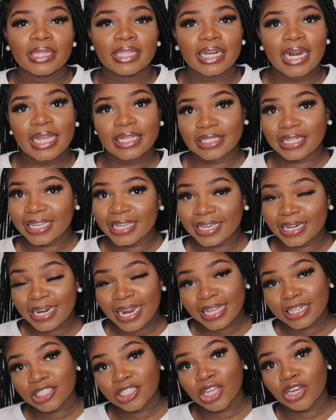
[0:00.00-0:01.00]
that I did get it
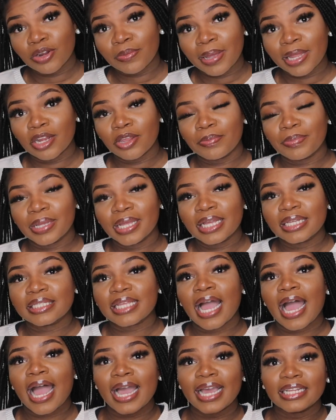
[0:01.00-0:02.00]
at Sonobello, because
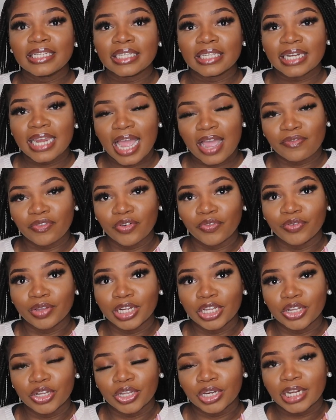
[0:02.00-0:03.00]
I did have a
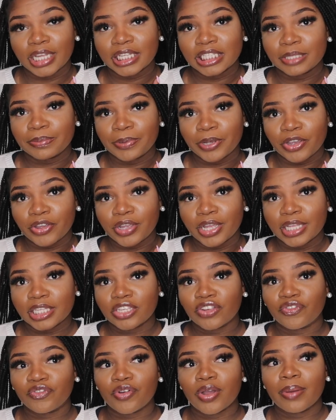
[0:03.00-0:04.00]
really good
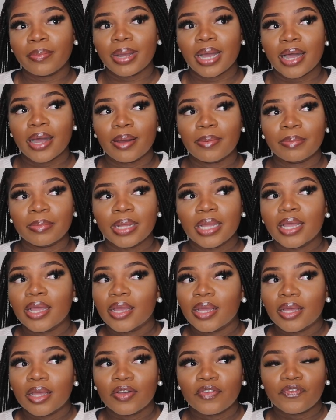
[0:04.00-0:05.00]
experience from
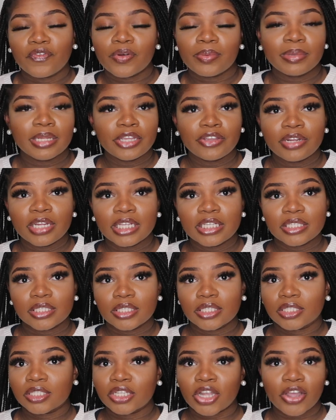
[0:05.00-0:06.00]
literally
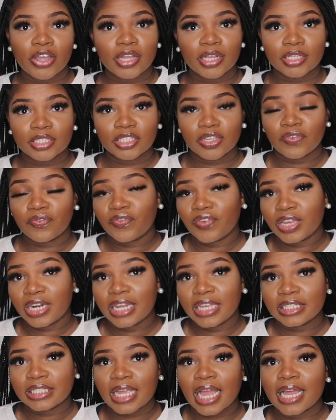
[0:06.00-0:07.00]
start to finish.